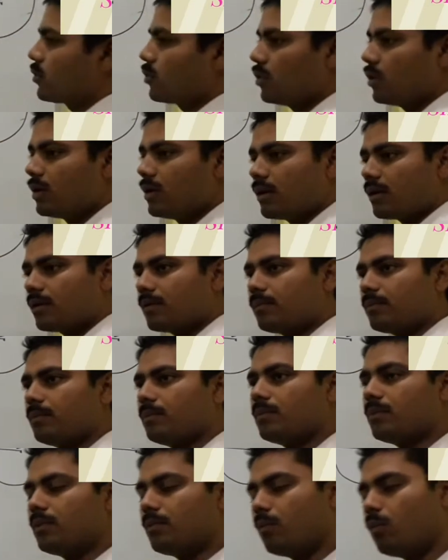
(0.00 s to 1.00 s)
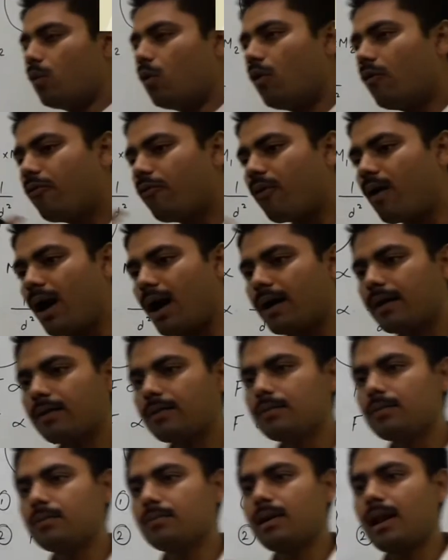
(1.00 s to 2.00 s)
So more
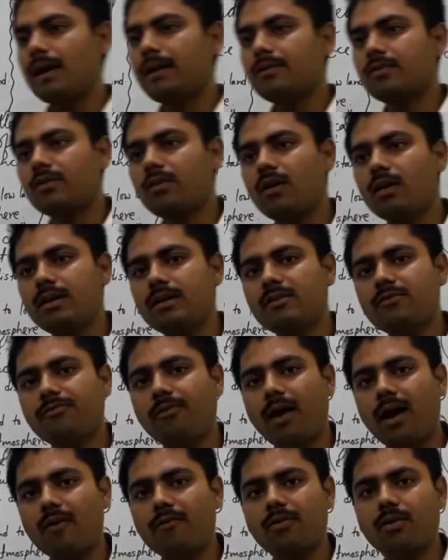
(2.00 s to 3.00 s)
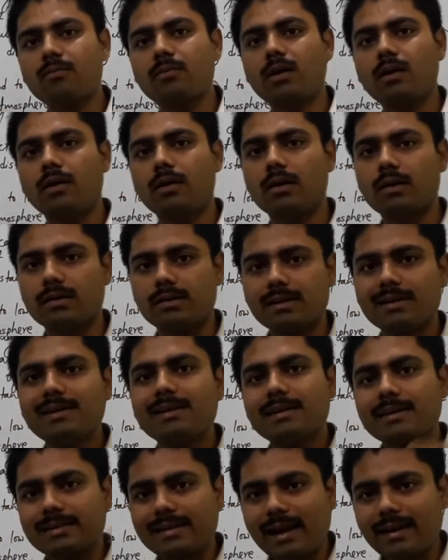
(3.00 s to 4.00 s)
far, like sun is far from the
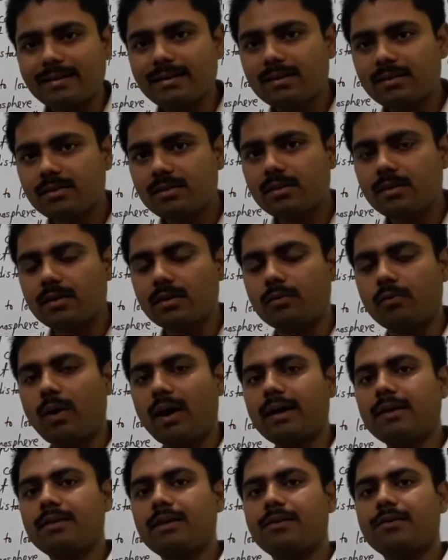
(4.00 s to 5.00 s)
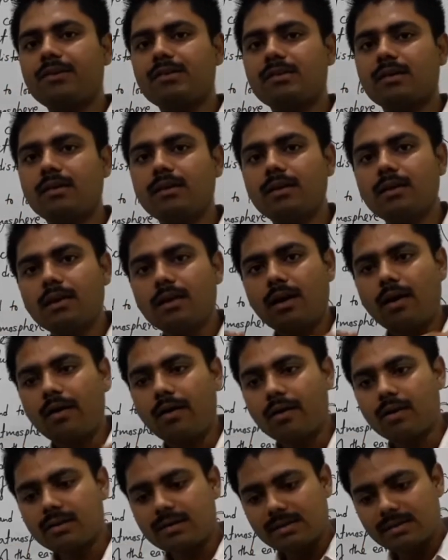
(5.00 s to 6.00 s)
earth. That is why the reason
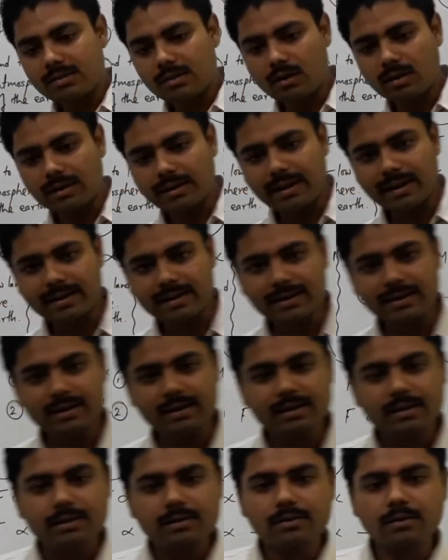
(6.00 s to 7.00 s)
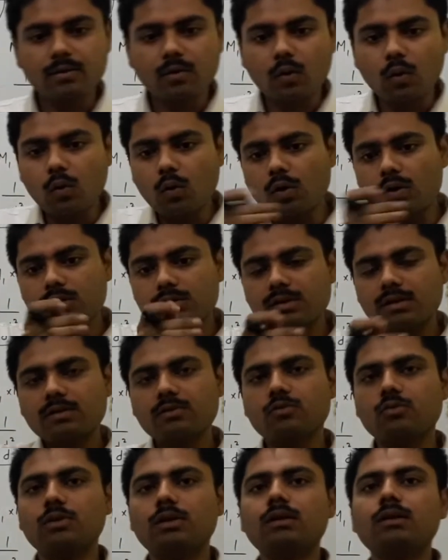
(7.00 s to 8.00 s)
earth is not getting closer
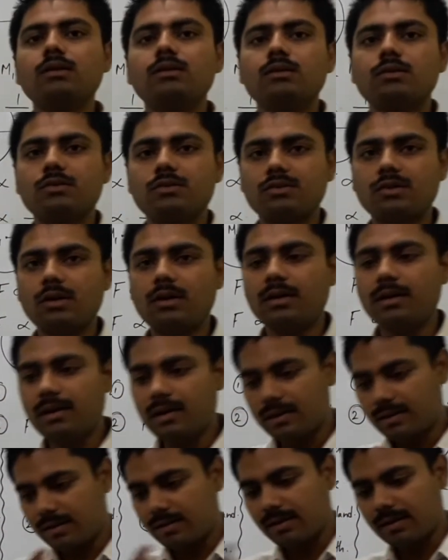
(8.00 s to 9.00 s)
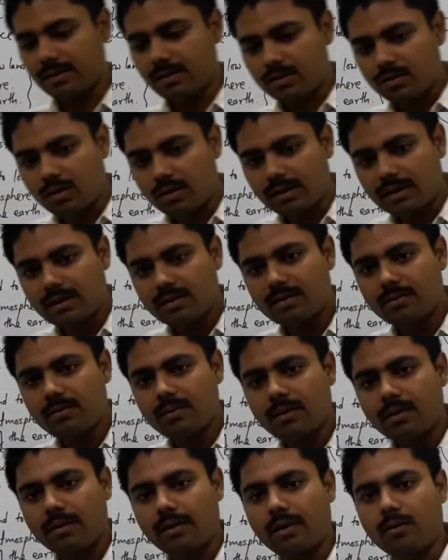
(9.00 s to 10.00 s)
to the sun. It is at a certain
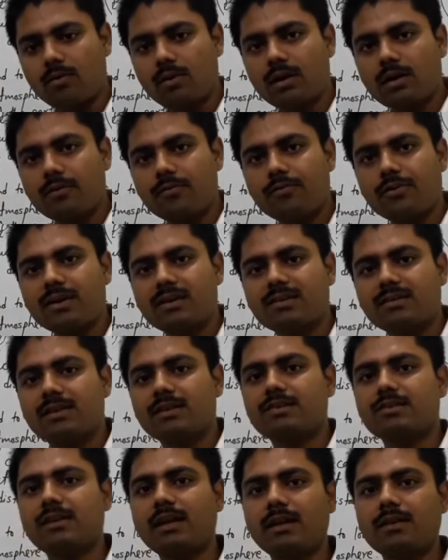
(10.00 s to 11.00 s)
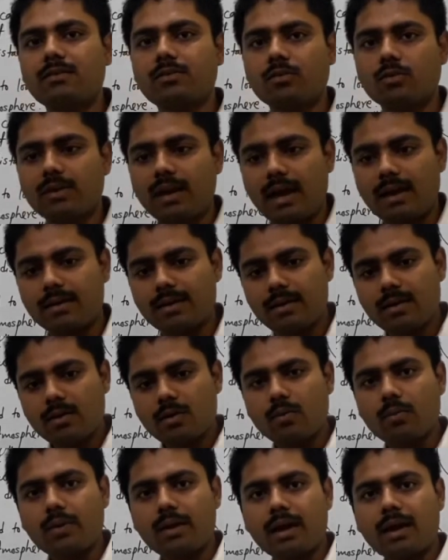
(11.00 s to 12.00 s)
regular fixed distance so
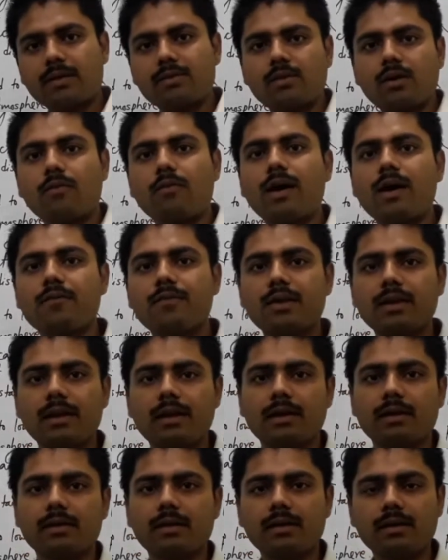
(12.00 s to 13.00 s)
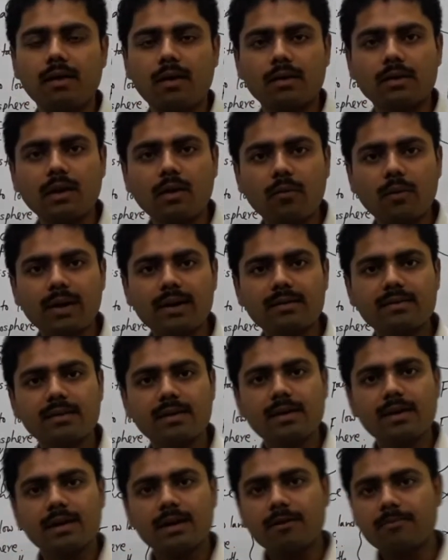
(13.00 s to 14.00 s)
that we are surviving here.
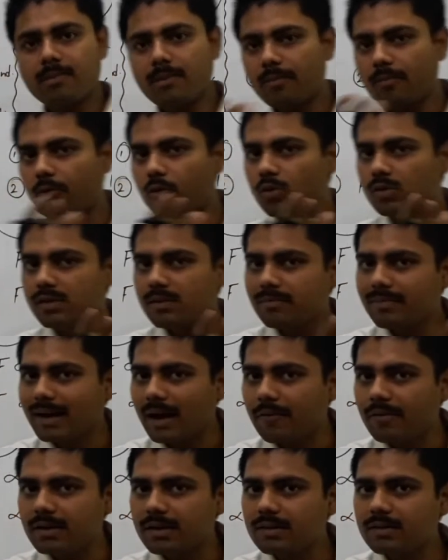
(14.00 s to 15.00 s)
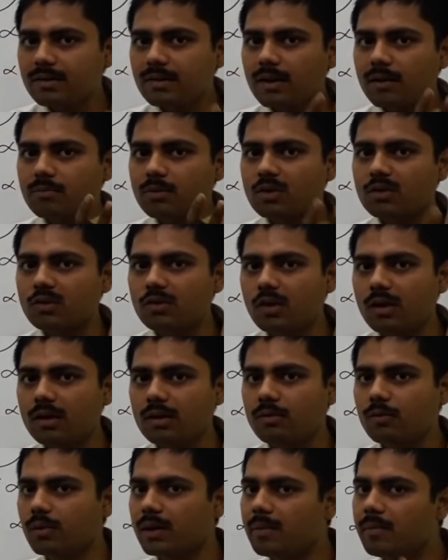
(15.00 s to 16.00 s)
Otherwise, if the force of gravitation of the
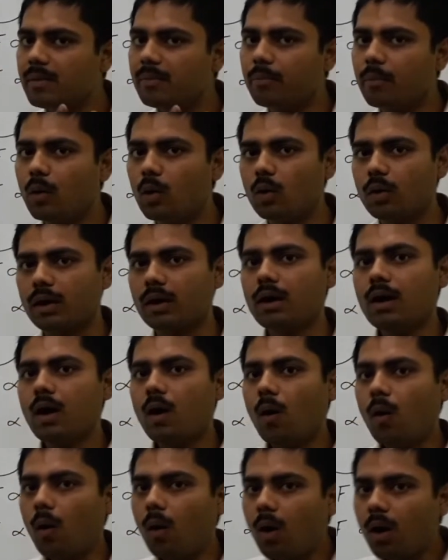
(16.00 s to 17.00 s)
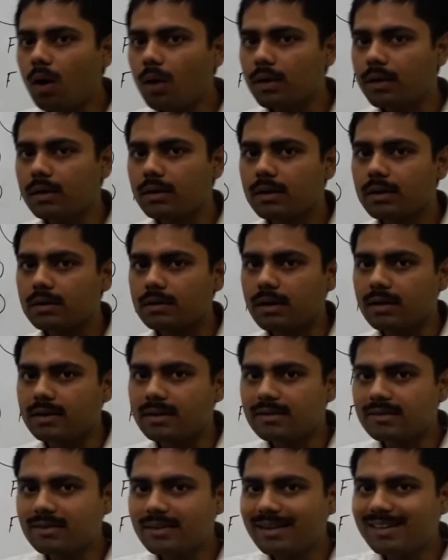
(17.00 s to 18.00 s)
sun will be more, or the
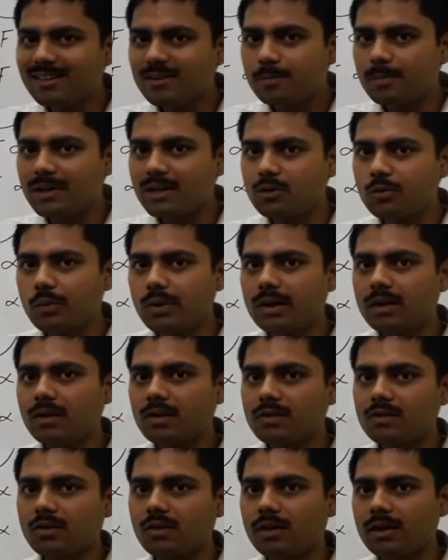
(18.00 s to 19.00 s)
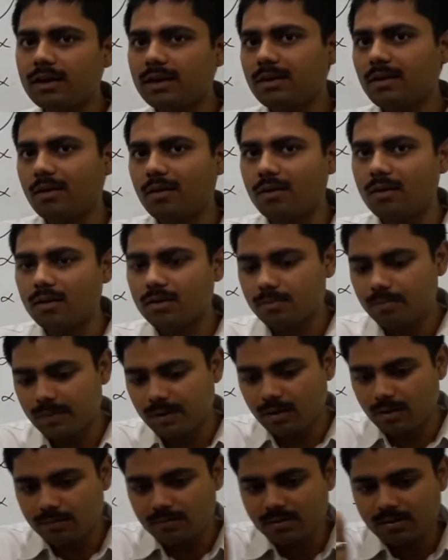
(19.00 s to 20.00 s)
distance between the sun and the earth
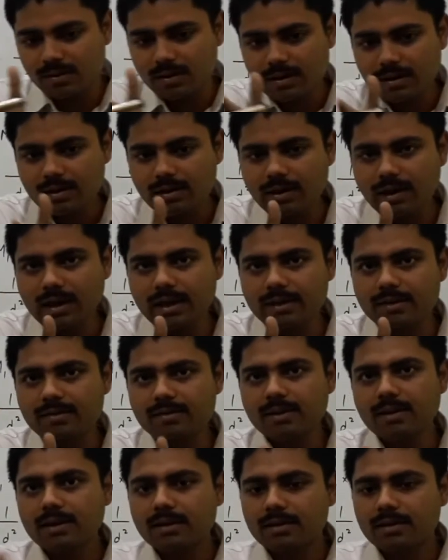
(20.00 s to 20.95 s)
becomes less,